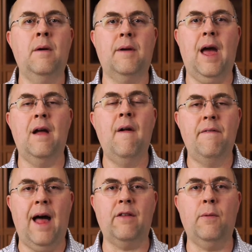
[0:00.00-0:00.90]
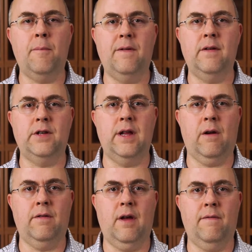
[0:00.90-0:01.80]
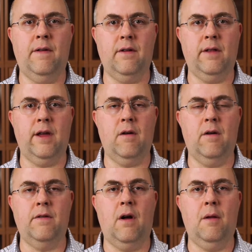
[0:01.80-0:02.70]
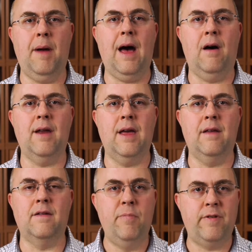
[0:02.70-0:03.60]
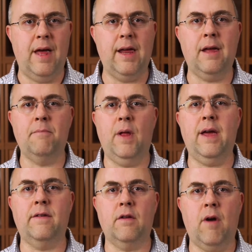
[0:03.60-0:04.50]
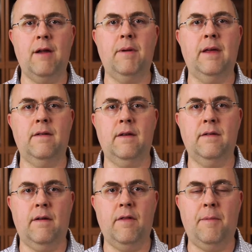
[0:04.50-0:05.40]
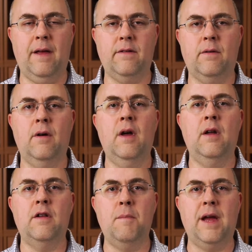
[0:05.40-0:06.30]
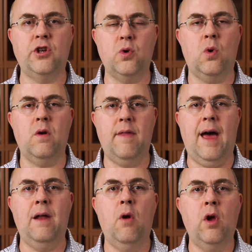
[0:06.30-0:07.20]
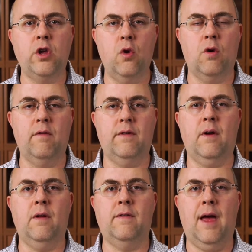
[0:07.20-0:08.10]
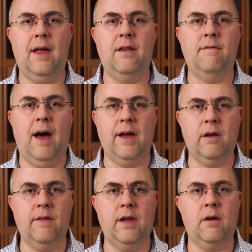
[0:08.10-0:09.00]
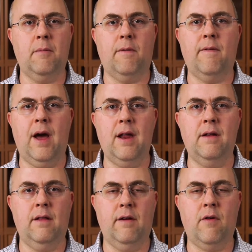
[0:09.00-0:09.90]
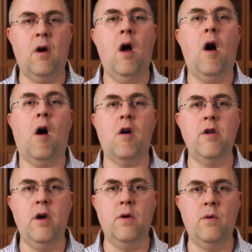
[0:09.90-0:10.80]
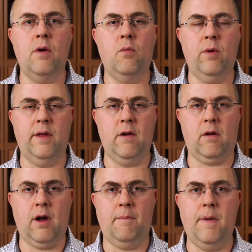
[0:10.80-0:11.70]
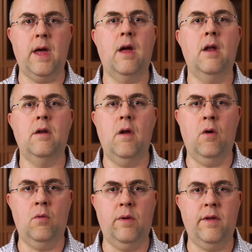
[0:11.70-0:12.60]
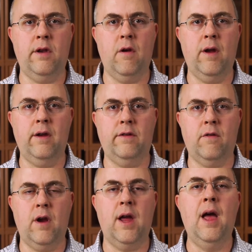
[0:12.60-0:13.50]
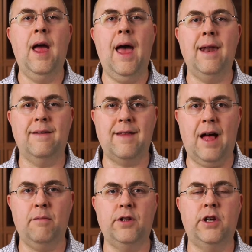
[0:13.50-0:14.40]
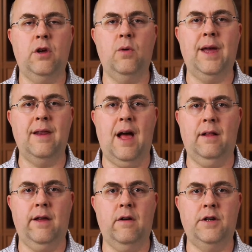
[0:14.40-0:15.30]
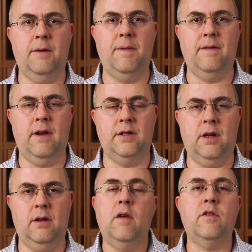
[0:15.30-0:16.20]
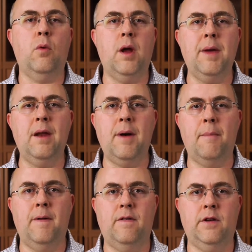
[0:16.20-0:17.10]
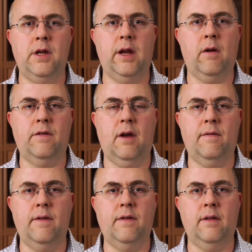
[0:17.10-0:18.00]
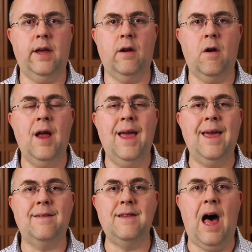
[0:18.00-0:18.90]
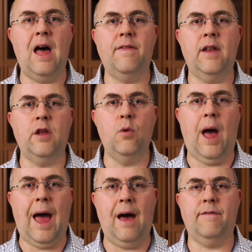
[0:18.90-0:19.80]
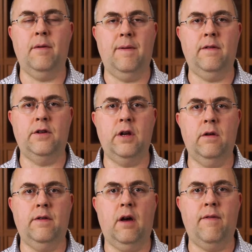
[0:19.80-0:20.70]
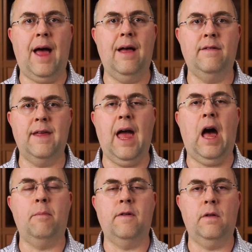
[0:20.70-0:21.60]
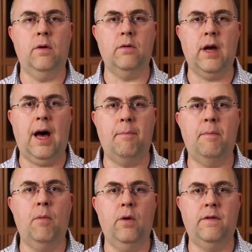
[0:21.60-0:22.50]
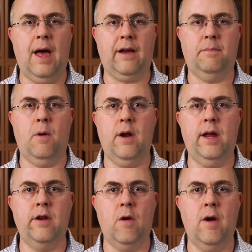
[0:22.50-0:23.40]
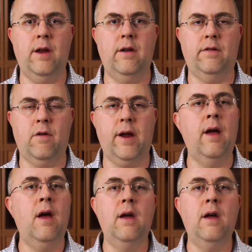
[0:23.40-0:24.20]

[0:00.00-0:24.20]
Okay, that's what positioning yourself as a leader is all about, is setting in place the right pieces of the puzzle to make sure that your results and the value that you can provide and deliver are known within your company, known within your industry, and establish you in that leadership position. So what I mean about positioning yourself as a leader is not that you have to position yourself as the absolute topmost expert in your industry.